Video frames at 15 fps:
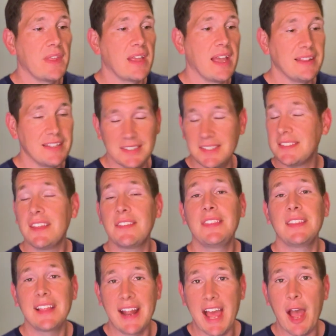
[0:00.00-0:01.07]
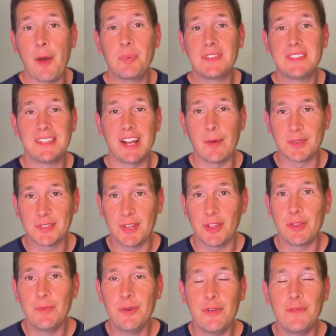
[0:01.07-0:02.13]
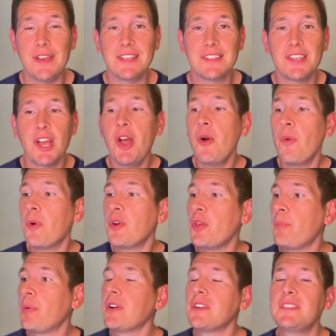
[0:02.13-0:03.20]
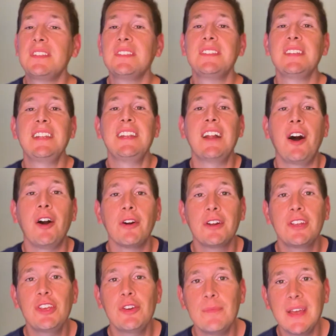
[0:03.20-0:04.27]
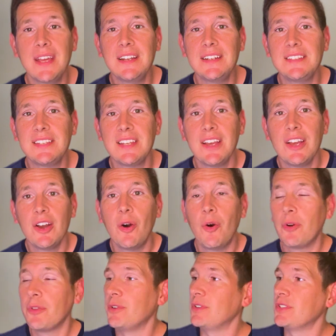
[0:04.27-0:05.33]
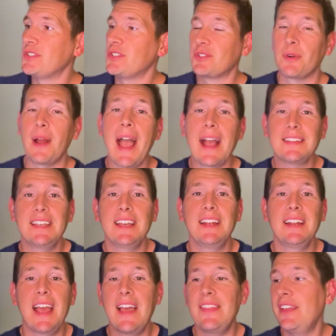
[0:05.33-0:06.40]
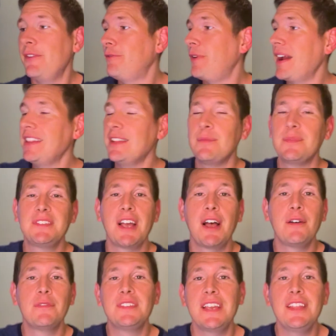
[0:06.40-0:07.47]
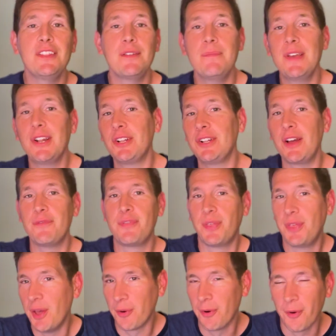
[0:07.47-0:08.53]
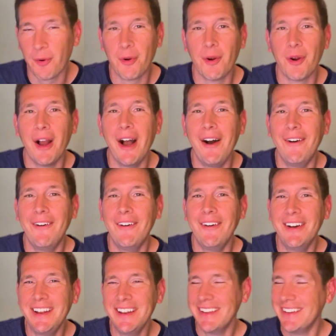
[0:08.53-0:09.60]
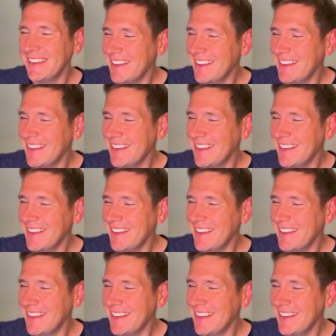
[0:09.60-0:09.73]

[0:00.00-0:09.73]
and this is the thing that happens in almost all the movies, where the person's in an argument or they're distracted and they find themselves in the middle of the road.